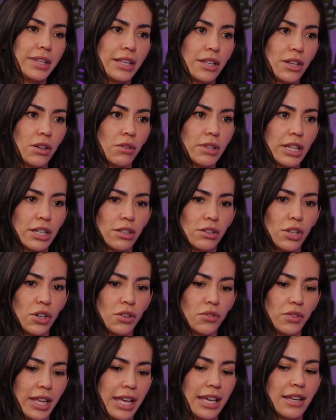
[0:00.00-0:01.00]
You know, let
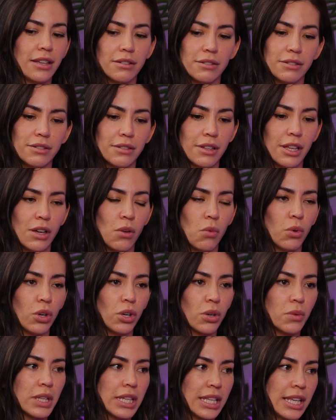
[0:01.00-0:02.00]
alone like a
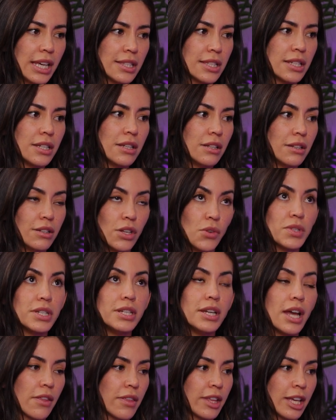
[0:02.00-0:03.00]
world that he knows
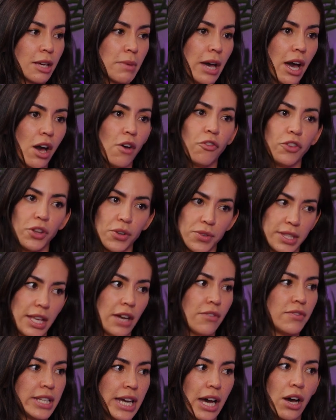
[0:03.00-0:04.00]
nothing about, feels
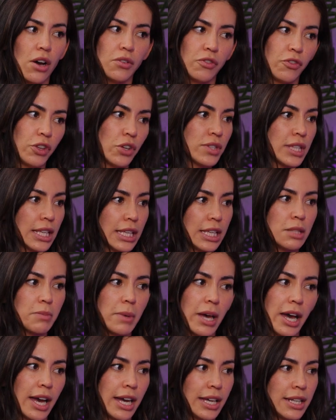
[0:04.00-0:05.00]
left out, feels like he's
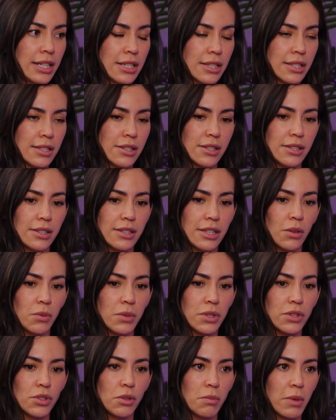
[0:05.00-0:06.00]
behind. It's just it
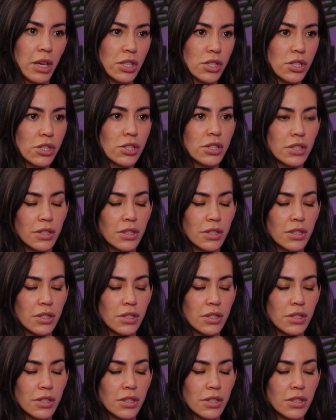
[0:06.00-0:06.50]
was too much.